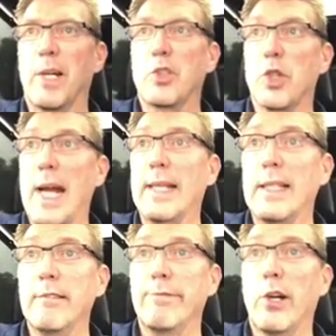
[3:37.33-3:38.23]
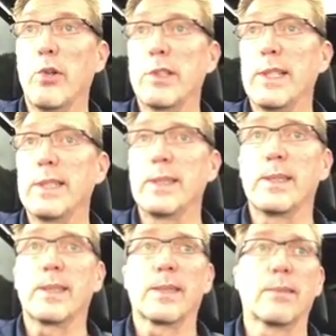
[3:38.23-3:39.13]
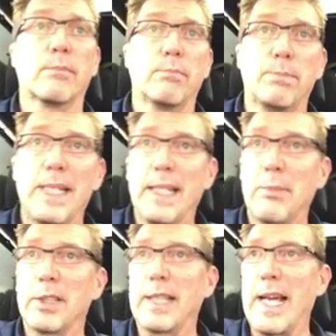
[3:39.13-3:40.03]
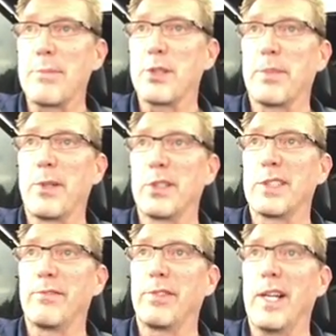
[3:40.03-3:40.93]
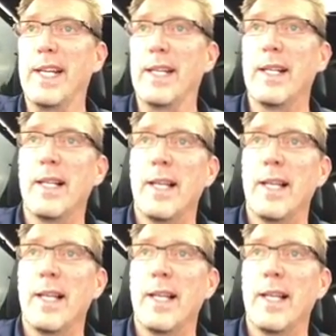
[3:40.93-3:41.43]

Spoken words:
But tracking focus, being able to capture the birds in flight.